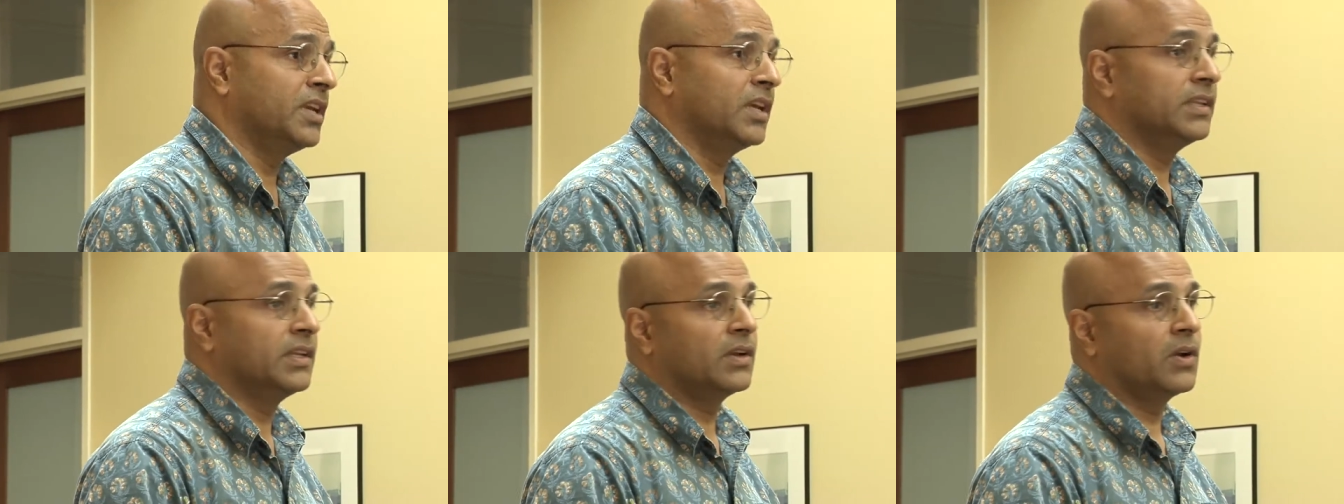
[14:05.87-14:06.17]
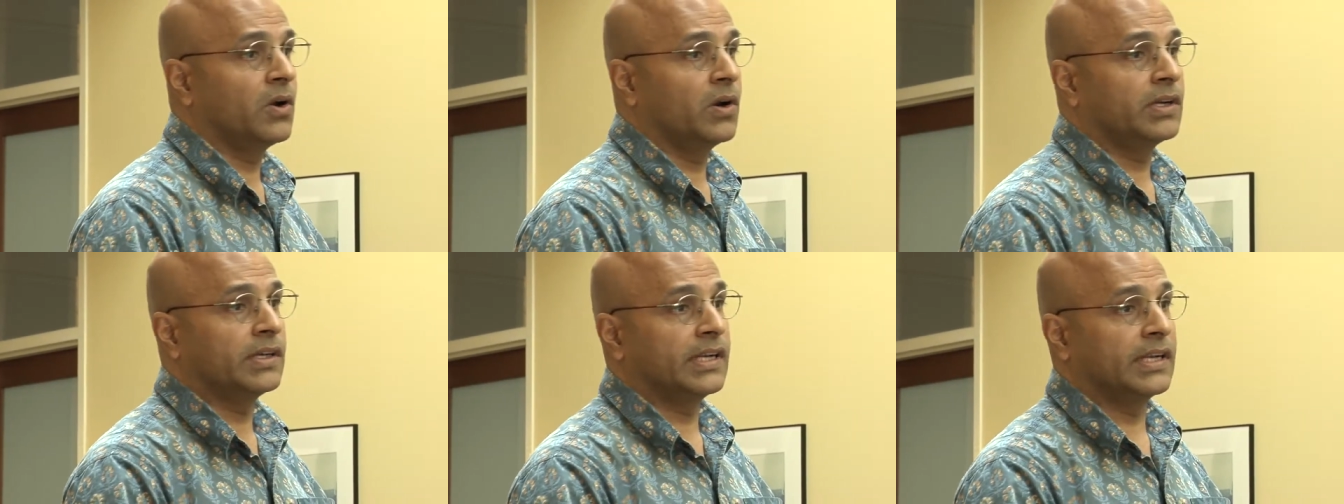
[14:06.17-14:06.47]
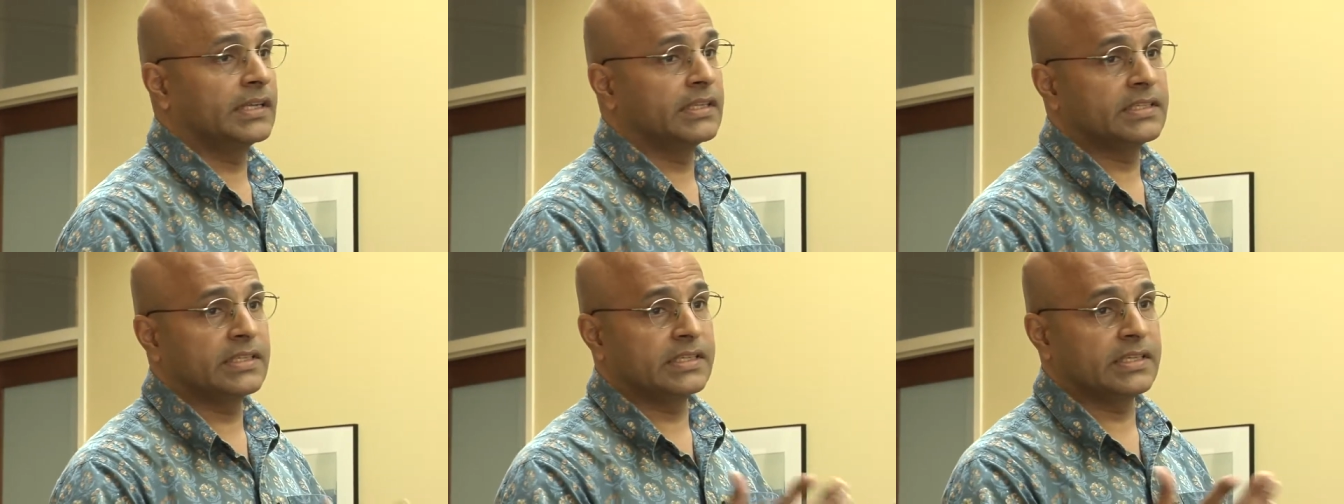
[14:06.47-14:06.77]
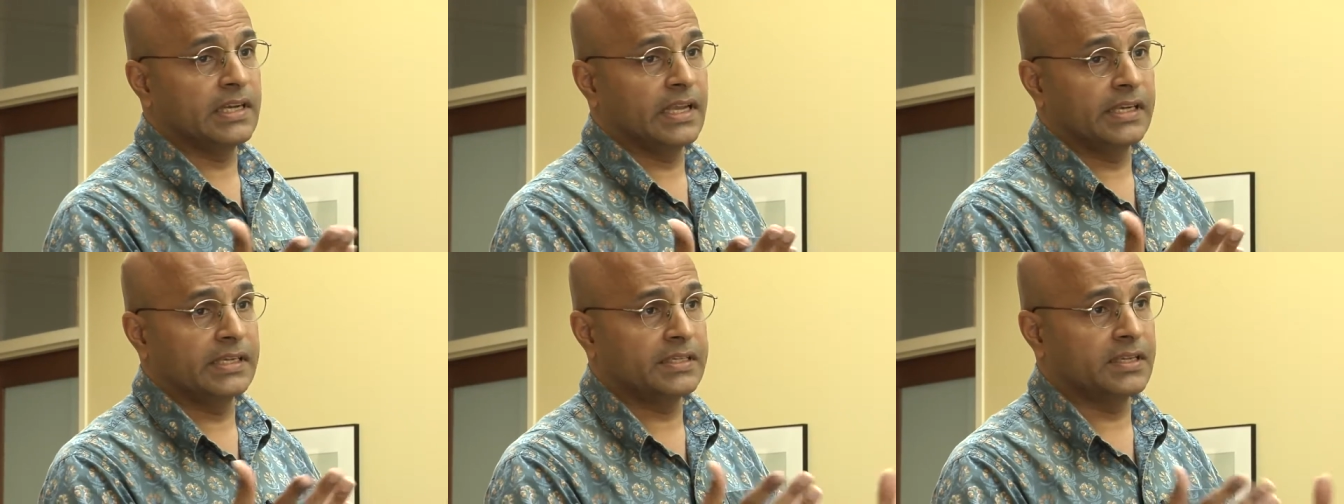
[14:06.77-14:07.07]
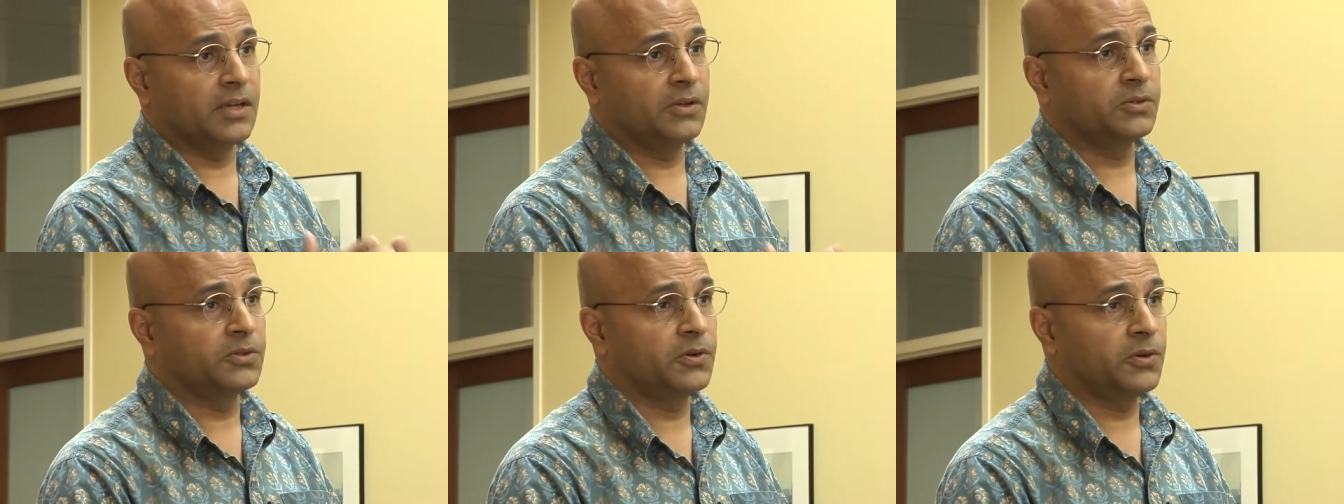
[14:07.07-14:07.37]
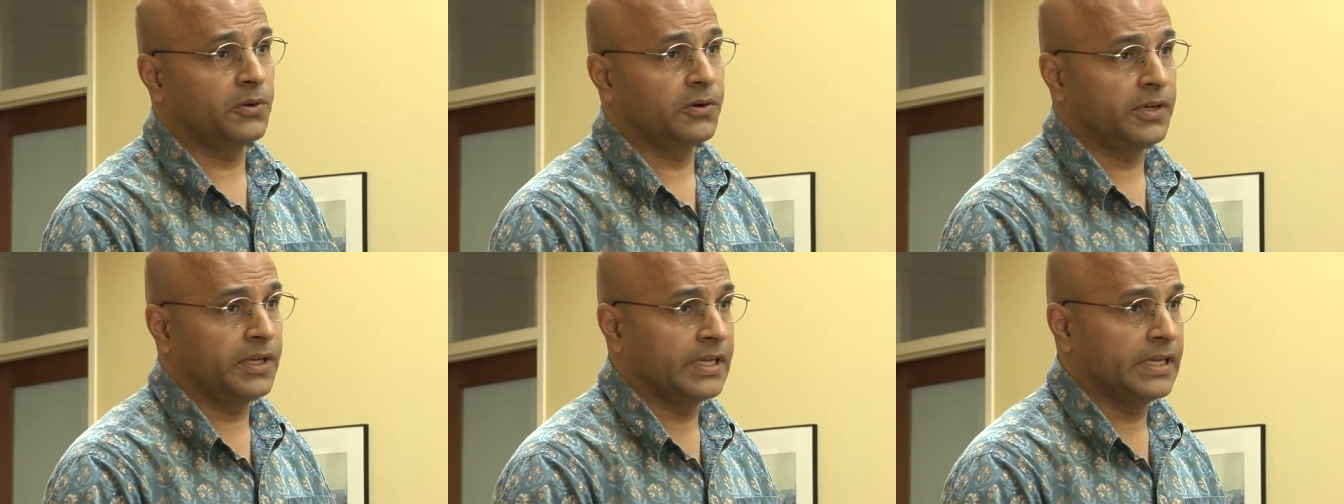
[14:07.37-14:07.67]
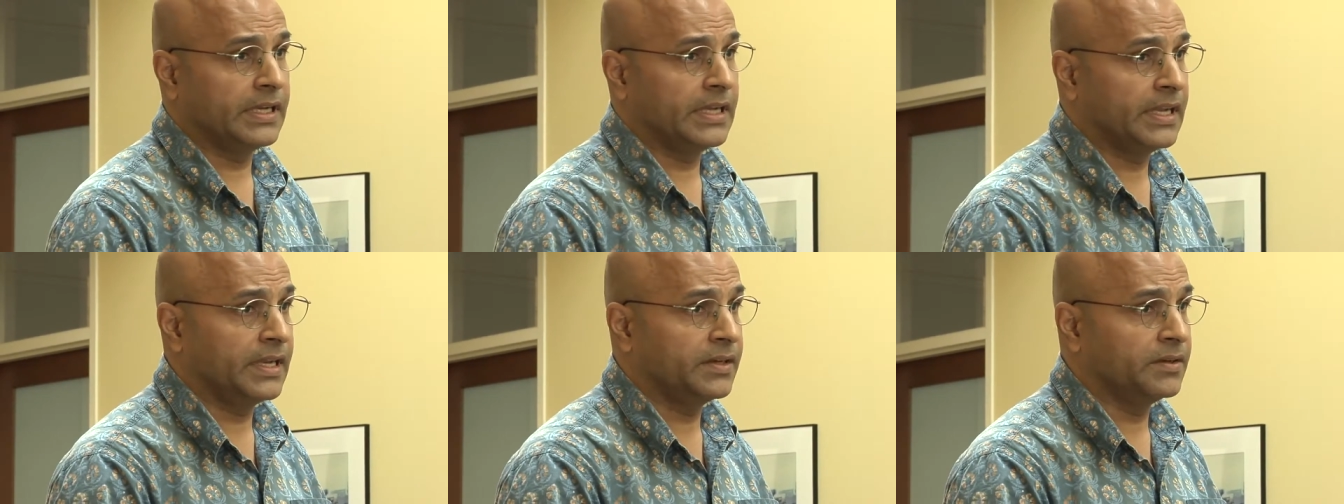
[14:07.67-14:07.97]
other contexts like South
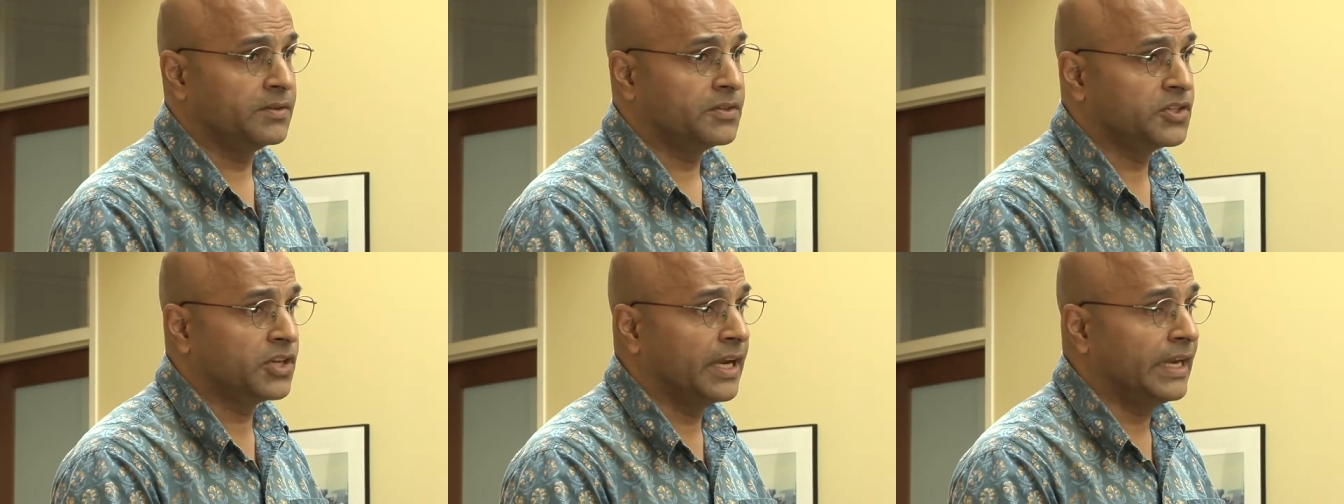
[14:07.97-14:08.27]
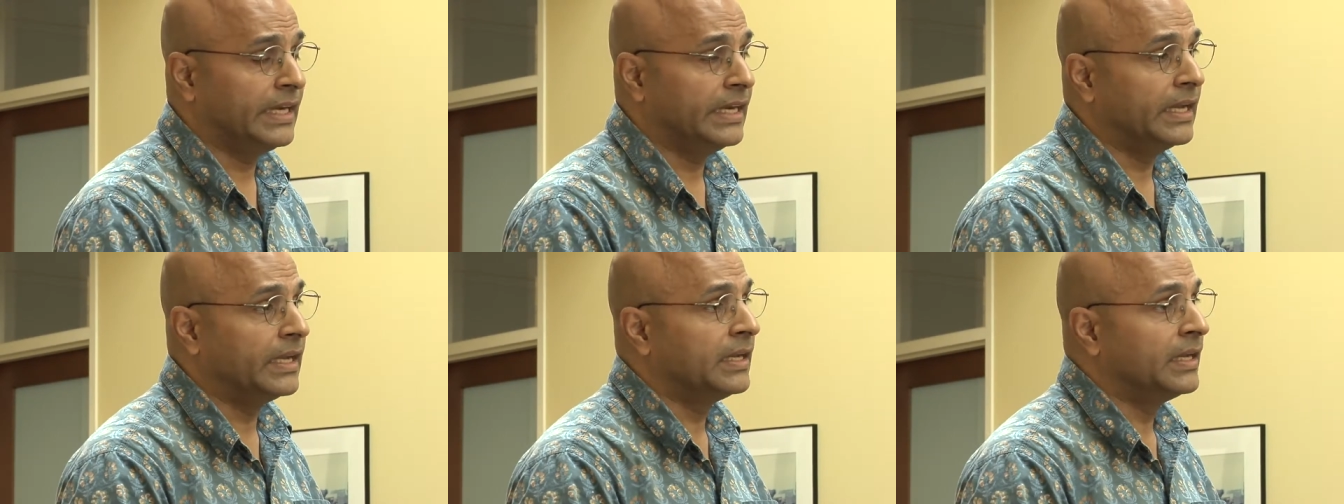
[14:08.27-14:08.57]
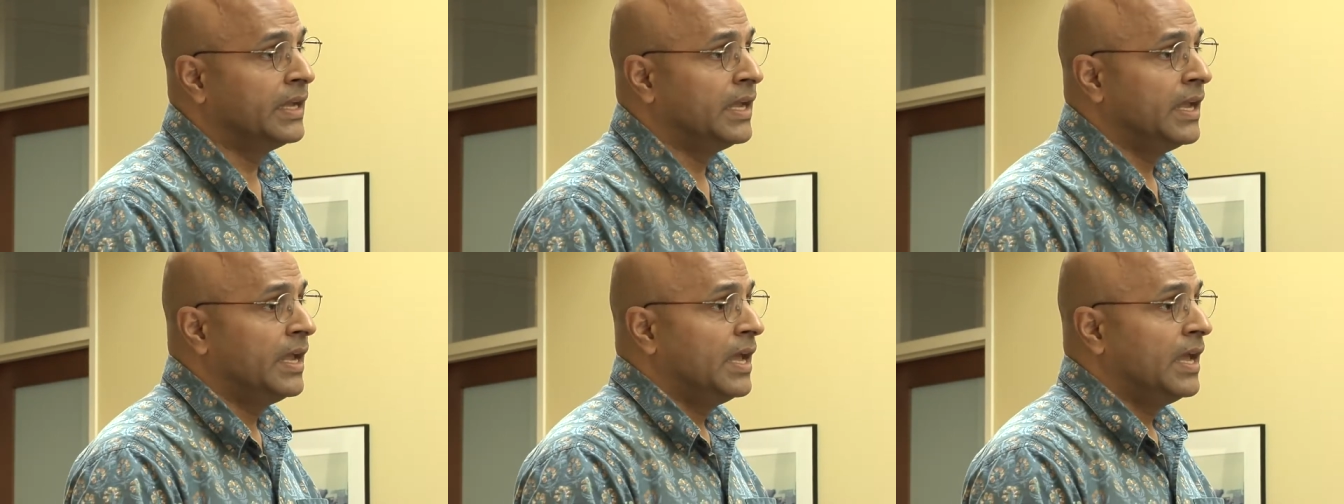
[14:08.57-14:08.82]
Korea and China.